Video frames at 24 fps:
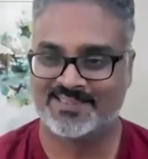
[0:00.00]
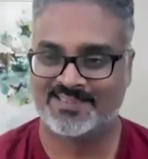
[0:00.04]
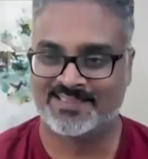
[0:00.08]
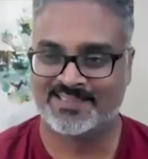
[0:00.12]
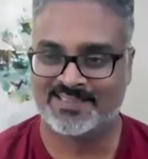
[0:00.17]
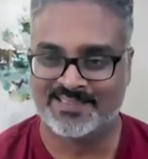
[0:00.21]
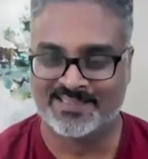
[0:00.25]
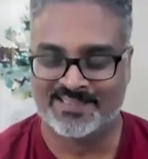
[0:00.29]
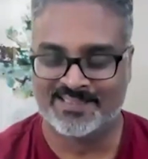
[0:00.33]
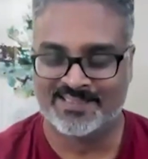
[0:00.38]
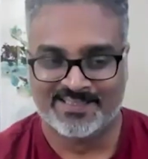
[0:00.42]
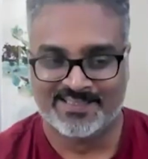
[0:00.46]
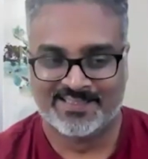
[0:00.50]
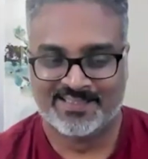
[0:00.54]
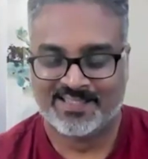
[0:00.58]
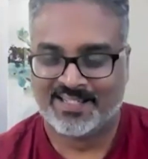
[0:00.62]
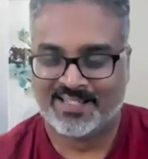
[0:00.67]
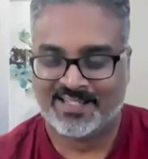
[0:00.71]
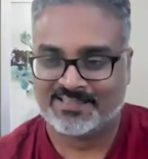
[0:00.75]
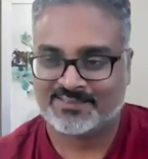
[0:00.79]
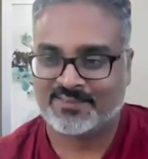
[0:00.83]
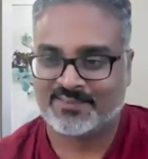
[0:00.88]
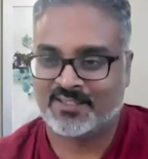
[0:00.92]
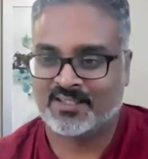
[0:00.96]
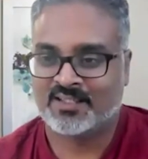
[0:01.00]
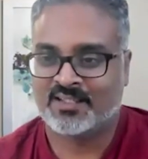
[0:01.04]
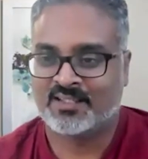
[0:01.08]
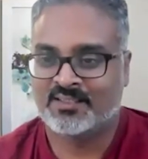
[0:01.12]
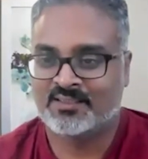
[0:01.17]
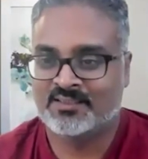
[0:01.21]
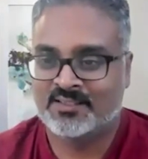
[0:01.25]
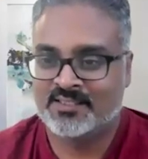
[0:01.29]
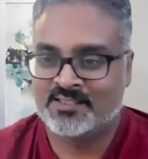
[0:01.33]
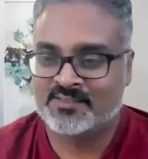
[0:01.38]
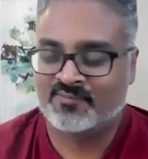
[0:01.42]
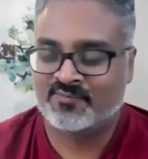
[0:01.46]
All right. So
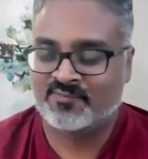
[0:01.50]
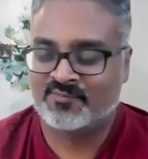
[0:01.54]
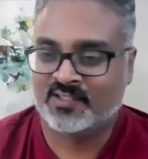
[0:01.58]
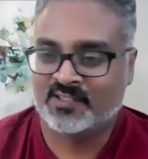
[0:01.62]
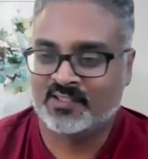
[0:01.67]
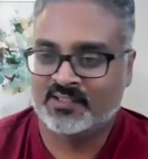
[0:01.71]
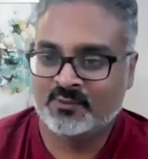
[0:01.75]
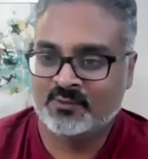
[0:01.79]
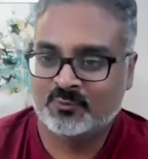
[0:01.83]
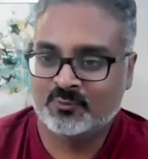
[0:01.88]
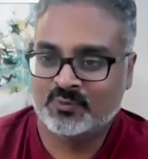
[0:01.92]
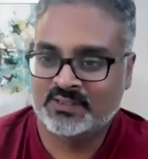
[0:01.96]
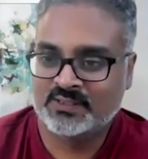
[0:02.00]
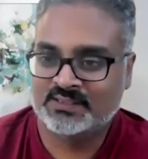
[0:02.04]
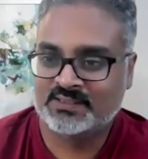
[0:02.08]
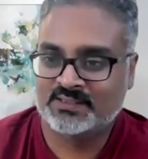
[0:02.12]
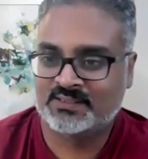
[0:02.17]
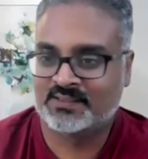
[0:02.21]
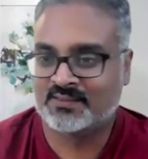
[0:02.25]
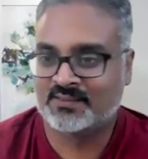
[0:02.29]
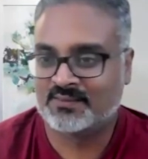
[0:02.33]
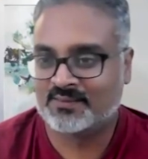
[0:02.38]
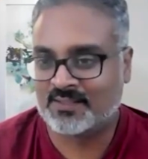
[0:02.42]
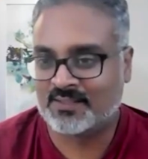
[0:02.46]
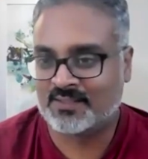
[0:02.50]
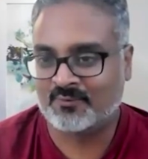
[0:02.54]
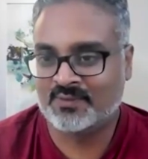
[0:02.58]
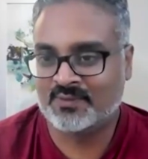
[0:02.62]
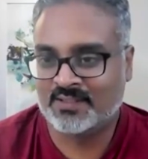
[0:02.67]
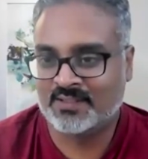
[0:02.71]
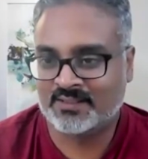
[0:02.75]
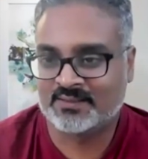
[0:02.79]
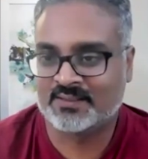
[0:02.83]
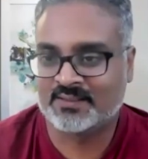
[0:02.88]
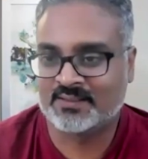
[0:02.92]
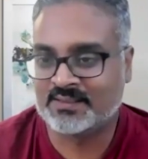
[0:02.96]
are you guys funded? Which
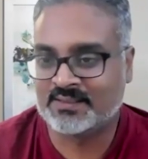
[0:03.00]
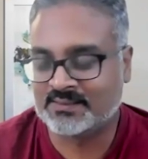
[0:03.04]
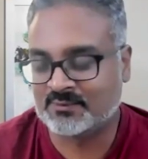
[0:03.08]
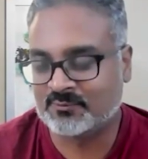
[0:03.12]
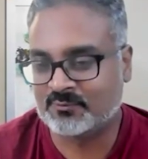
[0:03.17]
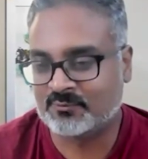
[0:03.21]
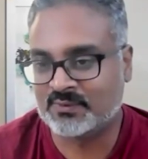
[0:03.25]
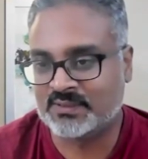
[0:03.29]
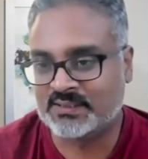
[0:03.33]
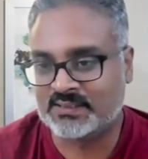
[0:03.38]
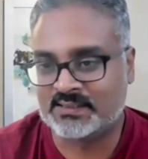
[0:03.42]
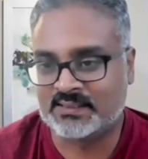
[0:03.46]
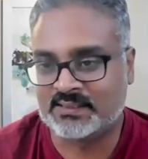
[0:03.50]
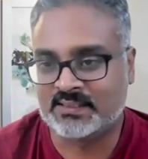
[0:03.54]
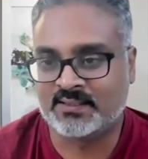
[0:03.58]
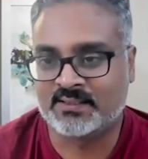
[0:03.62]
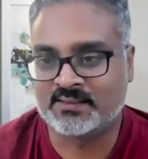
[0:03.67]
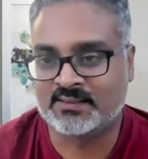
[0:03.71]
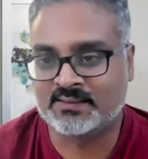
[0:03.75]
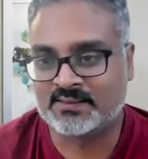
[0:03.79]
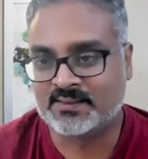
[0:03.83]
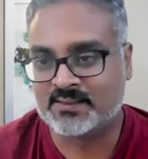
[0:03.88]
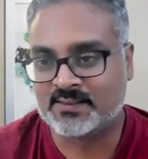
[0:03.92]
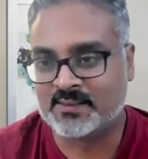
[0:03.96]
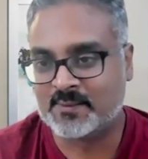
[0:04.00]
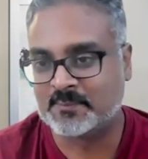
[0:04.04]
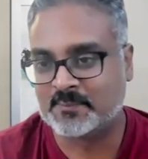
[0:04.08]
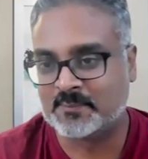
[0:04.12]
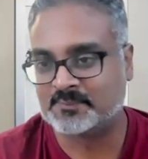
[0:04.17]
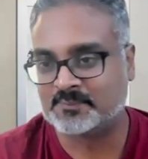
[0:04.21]
round are you guys in? Which series?